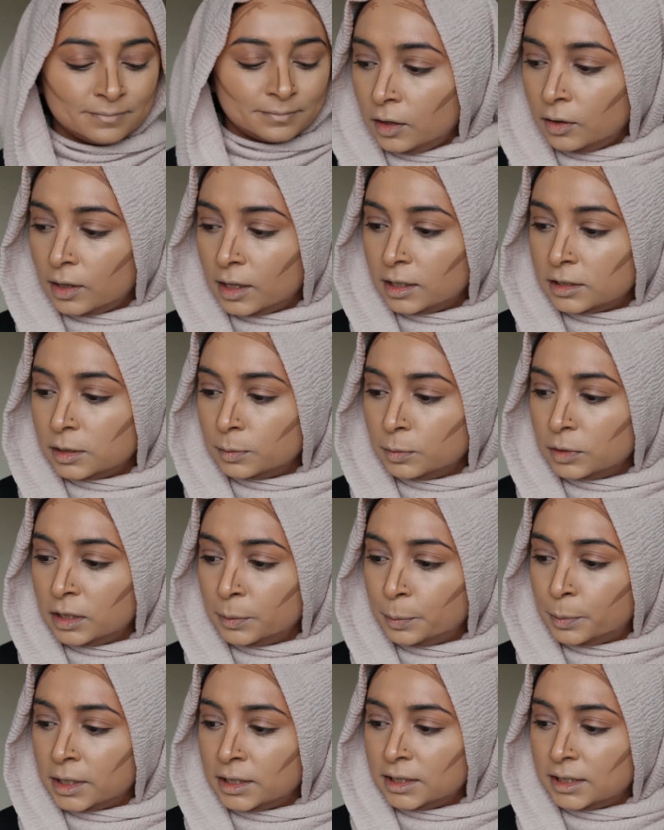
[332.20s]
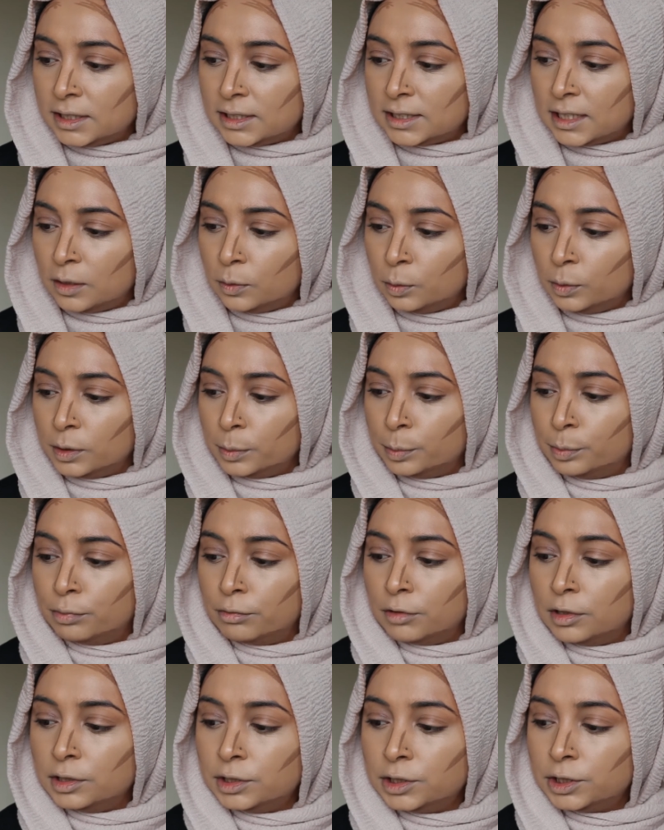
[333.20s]
Okay, so I'm going to blend this out with a
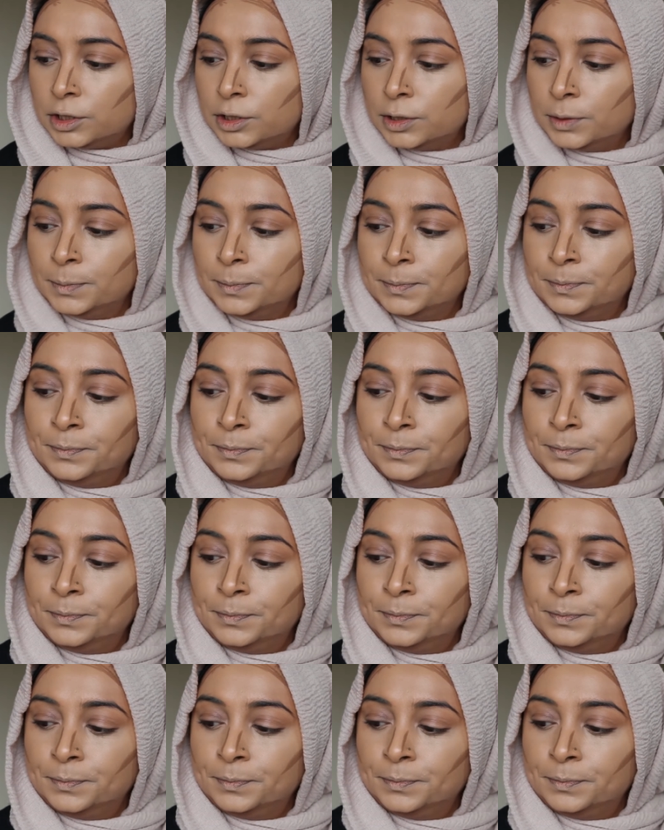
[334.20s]
brush.